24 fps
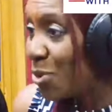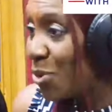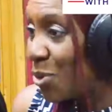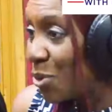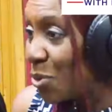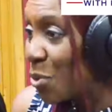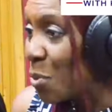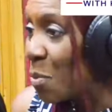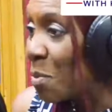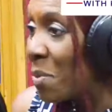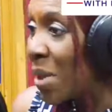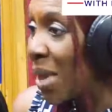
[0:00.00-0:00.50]

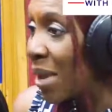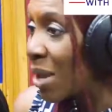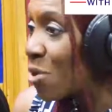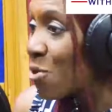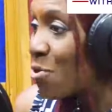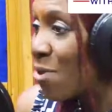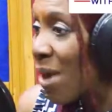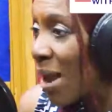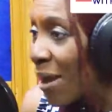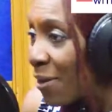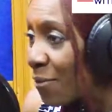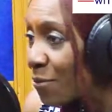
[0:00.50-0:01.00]
make
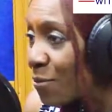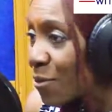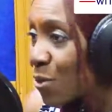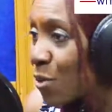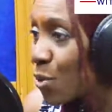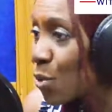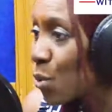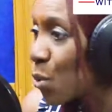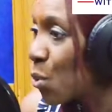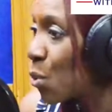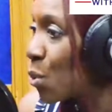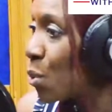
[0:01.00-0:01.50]

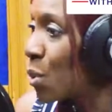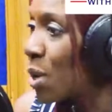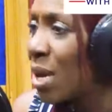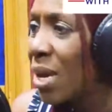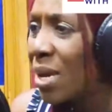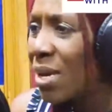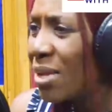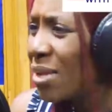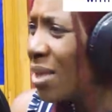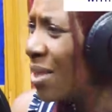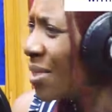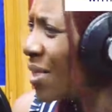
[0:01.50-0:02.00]
crafts, or
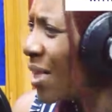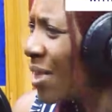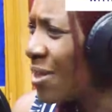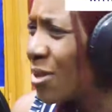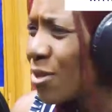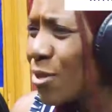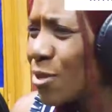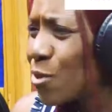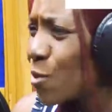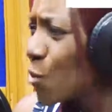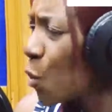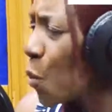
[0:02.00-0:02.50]

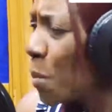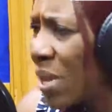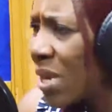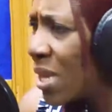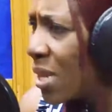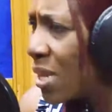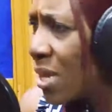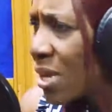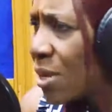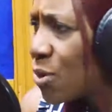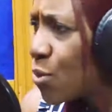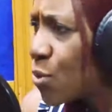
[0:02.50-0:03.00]
there's so
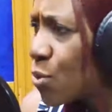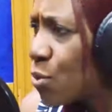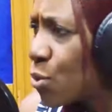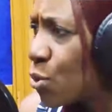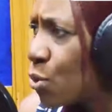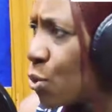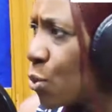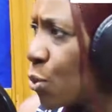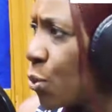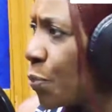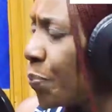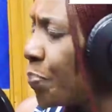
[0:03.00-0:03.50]
many things to
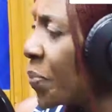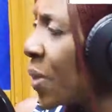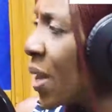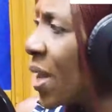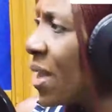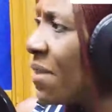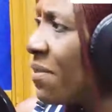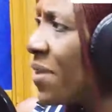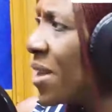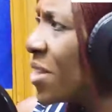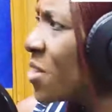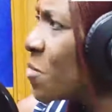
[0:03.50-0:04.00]
do.
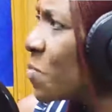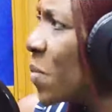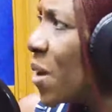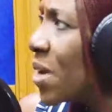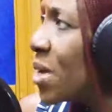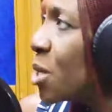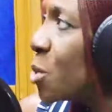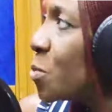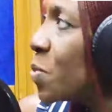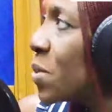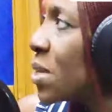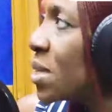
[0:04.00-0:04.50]
Events
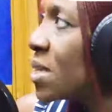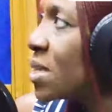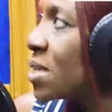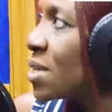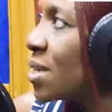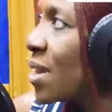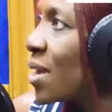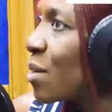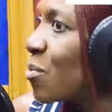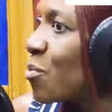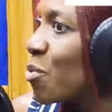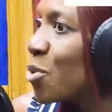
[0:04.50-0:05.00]
management
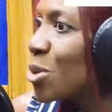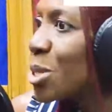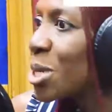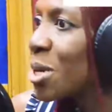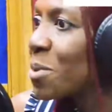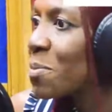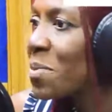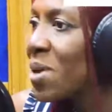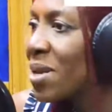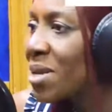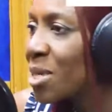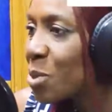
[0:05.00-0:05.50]
is like
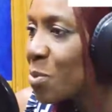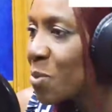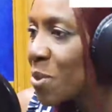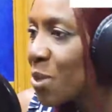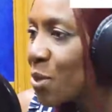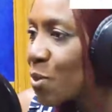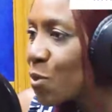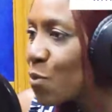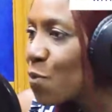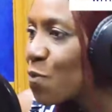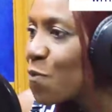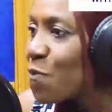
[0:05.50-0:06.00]
project
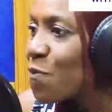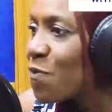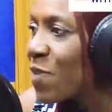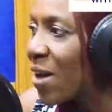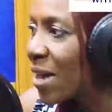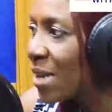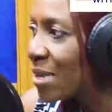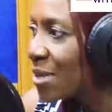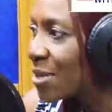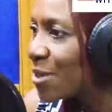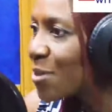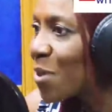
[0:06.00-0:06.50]
management. So
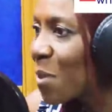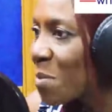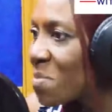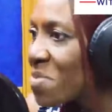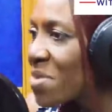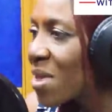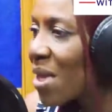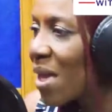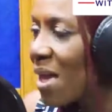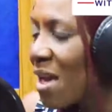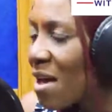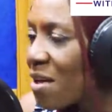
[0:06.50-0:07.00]
find
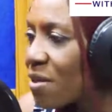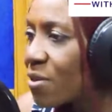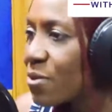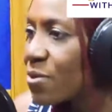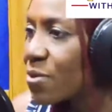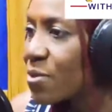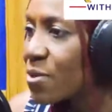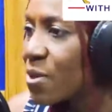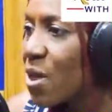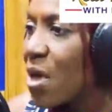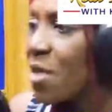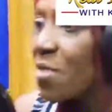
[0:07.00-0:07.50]
something
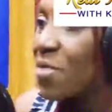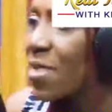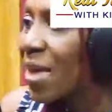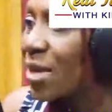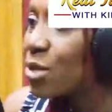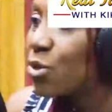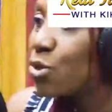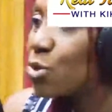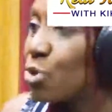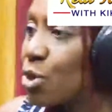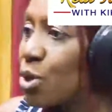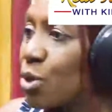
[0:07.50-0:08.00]
else
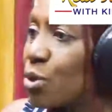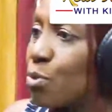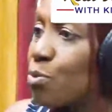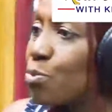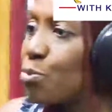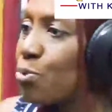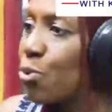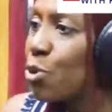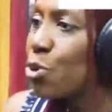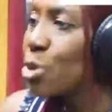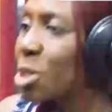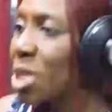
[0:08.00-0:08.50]
that you can
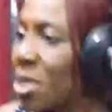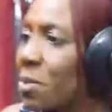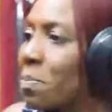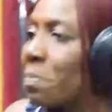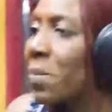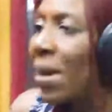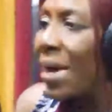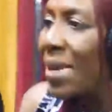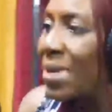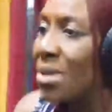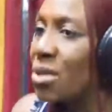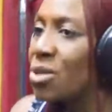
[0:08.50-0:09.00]
project
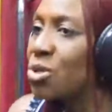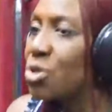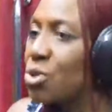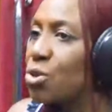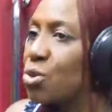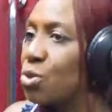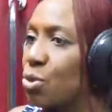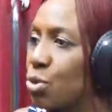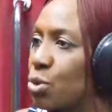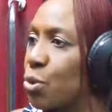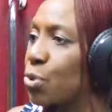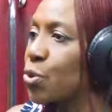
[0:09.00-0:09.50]

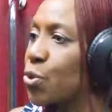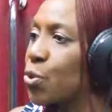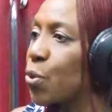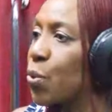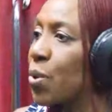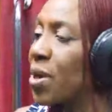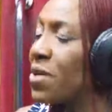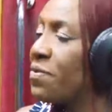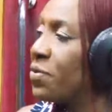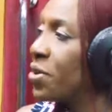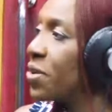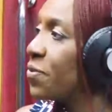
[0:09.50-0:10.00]
manage,
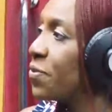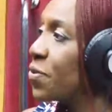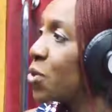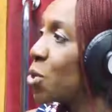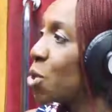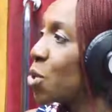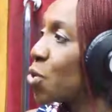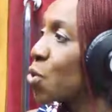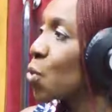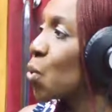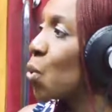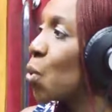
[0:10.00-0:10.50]
so even if it's
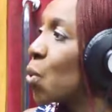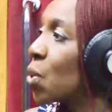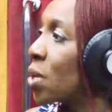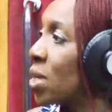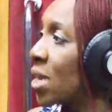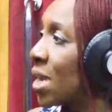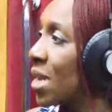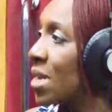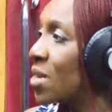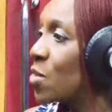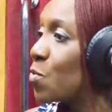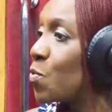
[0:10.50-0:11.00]
just to
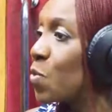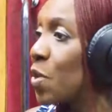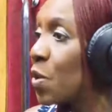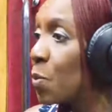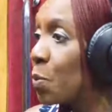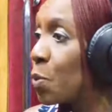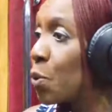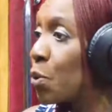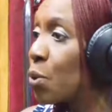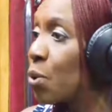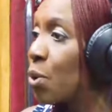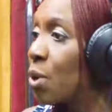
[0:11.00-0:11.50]
organize
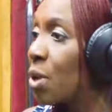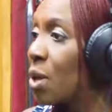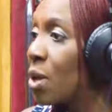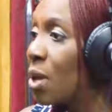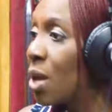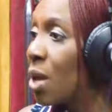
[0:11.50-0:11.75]
people